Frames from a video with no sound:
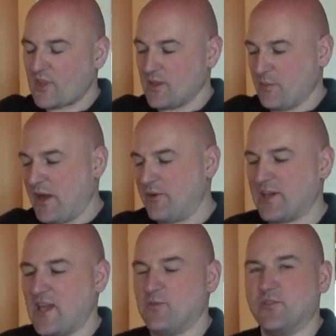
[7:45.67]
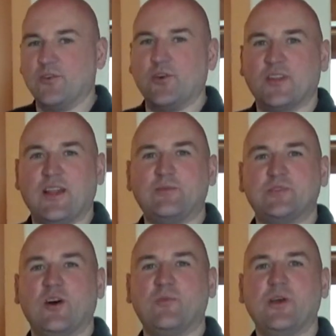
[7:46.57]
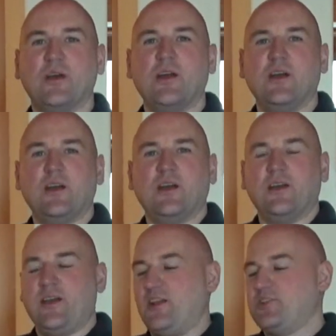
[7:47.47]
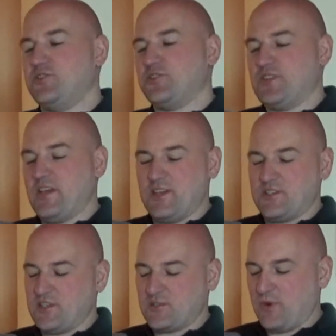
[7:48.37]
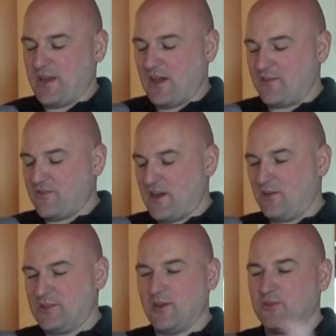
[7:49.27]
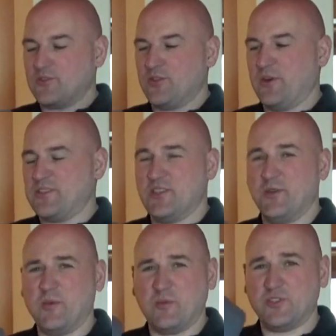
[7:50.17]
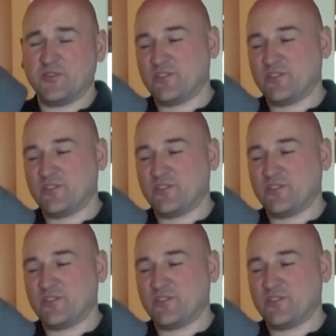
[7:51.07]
power cable for the laptop. It's just the easiest way I've found. I know there's other ways of doing it, but just for